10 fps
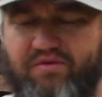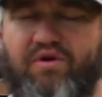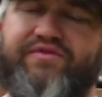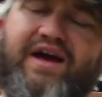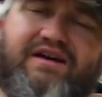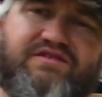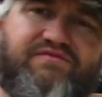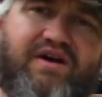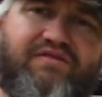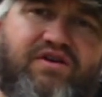
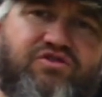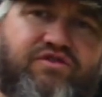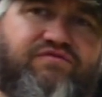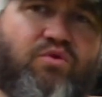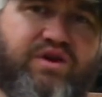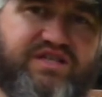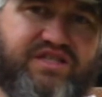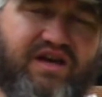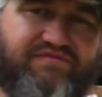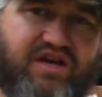1,540
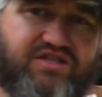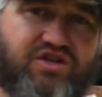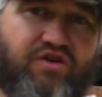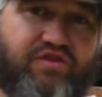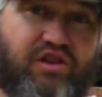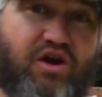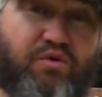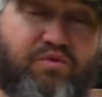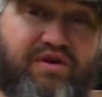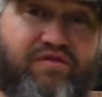CFS on the
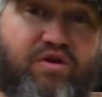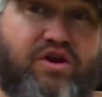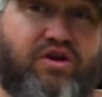lower river.